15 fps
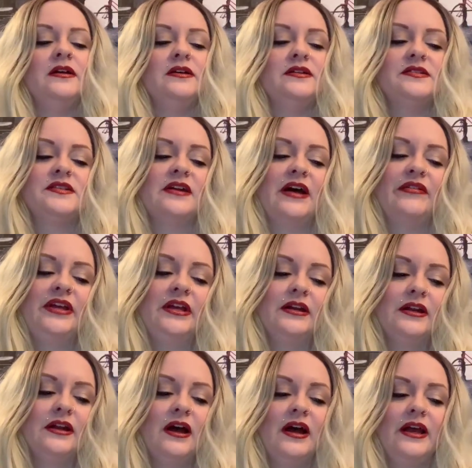So now Ian
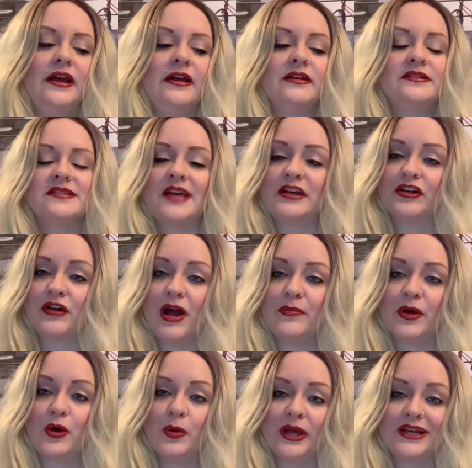and I decide to grab
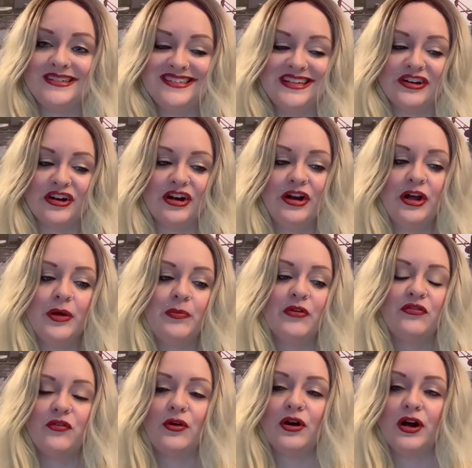a quick dinner
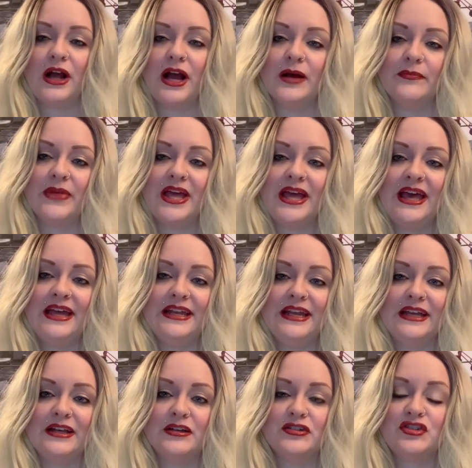before
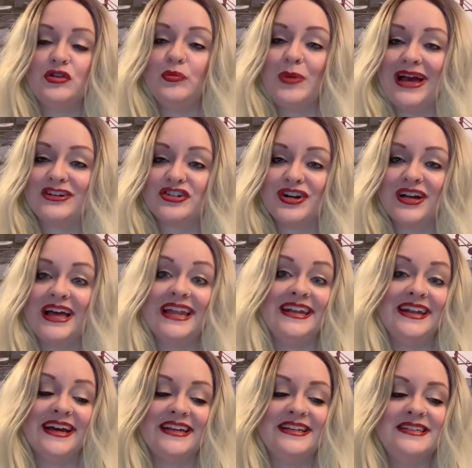heading to Petra at
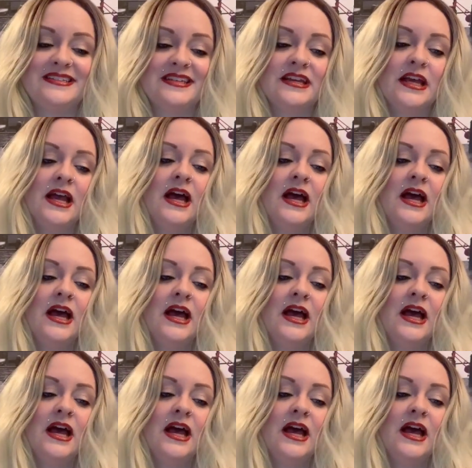night.